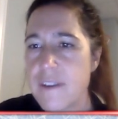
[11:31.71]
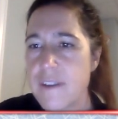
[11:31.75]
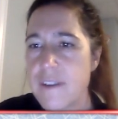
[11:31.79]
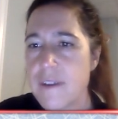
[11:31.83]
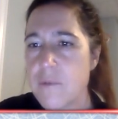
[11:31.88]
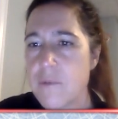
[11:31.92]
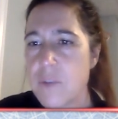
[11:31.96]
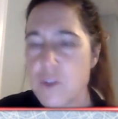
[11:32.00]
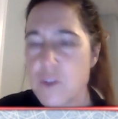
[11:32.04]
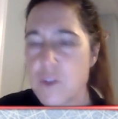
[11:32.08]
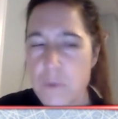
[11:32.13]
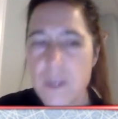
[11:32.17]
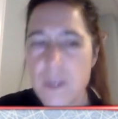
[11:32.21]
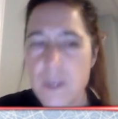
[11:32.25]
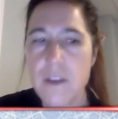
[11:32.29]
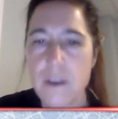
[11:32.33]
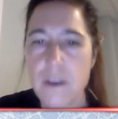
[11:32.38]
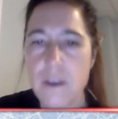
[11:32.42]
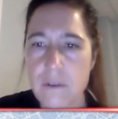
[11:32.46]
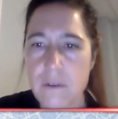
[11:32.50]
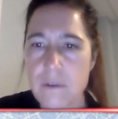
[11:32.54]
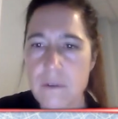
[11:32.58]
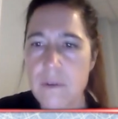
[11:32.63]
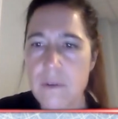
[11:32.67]
which we
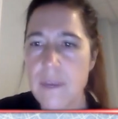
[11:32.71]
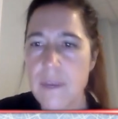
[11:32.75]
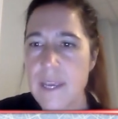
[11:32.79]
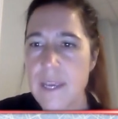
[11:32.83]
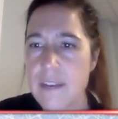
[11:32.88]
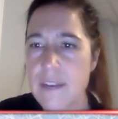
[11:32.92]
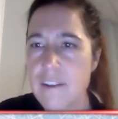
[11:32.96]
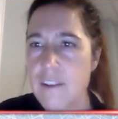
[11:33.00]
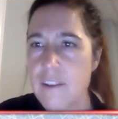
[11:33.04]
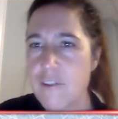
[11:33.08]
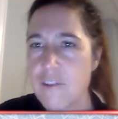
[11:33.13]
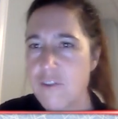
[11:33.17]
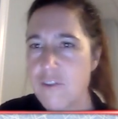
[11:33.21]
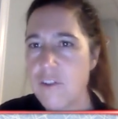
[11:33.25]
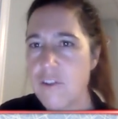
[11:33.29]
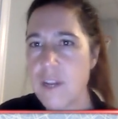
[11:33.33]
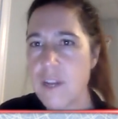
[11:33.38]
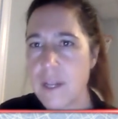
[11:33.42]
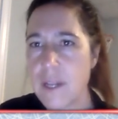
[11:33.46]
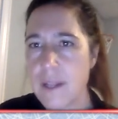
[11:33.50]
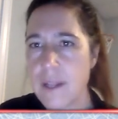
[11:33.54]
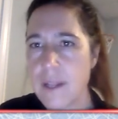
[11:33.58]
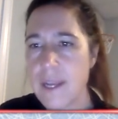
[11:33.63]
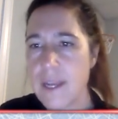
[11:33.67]
do, into the
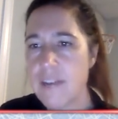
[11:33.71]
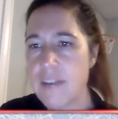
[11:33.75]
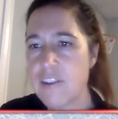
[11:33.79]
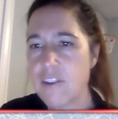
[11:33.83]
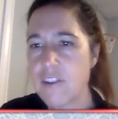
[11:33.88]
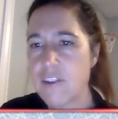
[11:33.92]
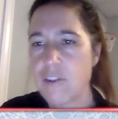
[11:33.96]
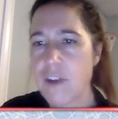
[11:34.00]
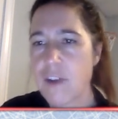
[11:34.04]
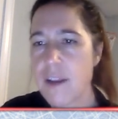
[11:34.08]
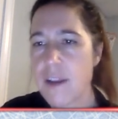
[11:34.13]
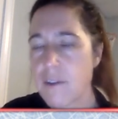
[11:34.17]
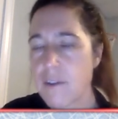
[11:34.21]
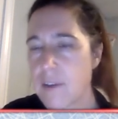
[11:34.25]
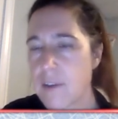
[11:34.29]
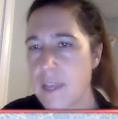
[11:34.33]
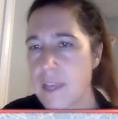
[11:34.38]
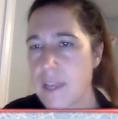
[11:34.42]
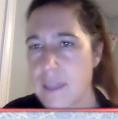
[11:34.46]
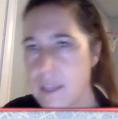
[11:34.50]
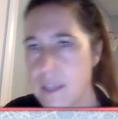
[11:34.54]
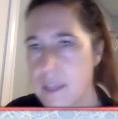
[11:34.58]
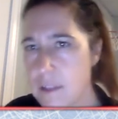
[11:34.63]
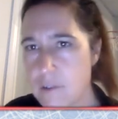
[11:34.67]
shooting lane to try to
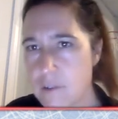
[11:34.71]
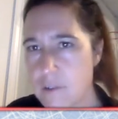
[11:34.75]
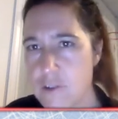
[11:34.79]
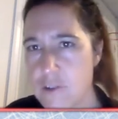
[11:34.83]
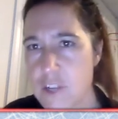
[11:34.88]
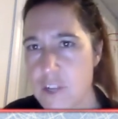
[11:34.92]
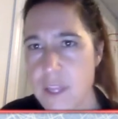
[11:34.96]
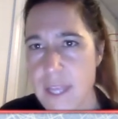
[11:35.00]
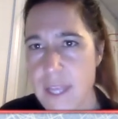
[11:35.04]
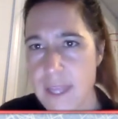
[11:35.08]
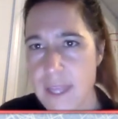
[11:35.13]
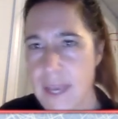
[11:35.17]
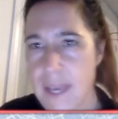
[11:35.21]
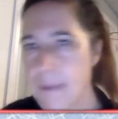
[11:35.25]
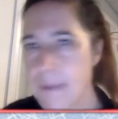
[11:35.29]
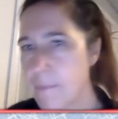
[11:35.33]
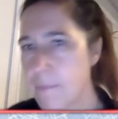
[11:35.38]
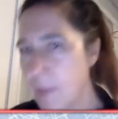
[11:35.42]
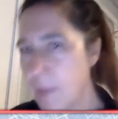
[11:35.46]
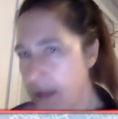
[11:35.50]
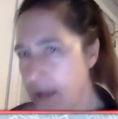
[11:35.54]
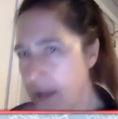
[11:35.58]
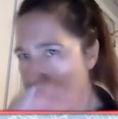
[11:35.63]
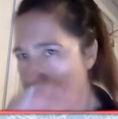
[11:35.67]
create the illusion that that
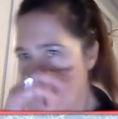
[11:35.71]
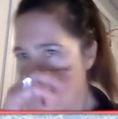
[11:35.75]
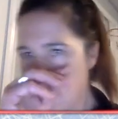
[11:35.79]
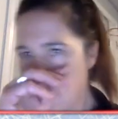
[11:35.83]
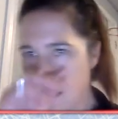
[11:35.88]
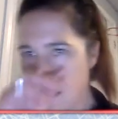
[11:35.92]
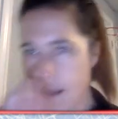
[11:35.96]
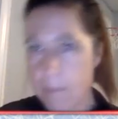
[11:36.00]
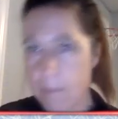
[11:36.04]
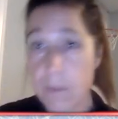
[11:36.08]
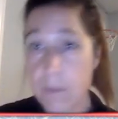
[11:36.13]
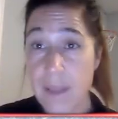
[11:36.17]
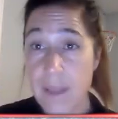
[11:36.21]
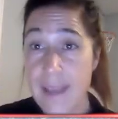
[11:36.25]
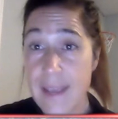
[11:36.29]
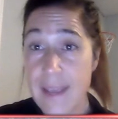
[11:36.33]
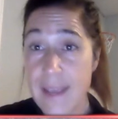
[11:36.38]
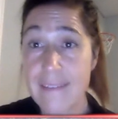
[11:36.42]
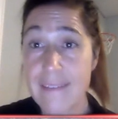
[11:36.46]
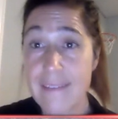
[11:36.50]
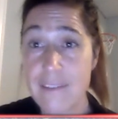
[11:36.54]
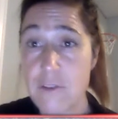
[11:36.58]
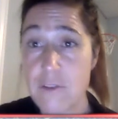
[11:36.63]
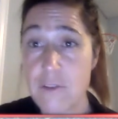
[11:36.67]
play
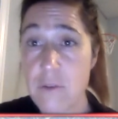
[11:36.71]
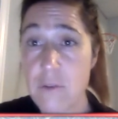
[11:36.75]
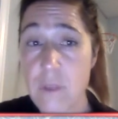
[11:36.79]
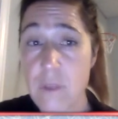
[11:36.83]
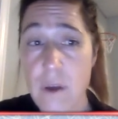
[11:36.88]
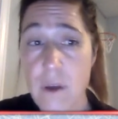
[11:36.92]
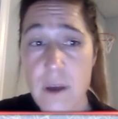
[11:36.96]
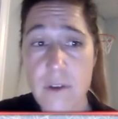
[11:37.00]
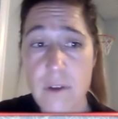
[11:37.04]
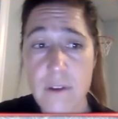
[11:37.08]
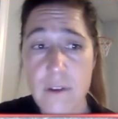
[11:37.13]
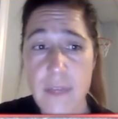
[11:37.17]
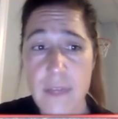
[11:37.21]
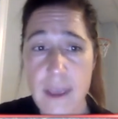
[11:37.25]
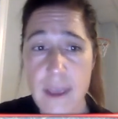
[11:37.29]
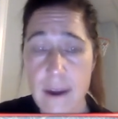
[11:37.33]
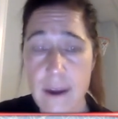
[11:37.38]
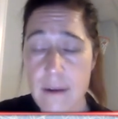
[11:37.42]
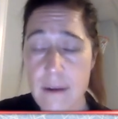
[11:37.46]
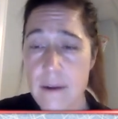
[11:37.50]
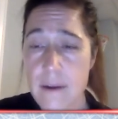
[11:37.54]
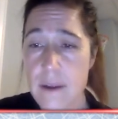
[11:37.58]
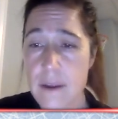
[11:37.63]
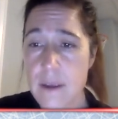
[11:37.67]
is no longer
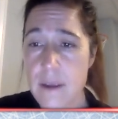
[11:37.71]
there,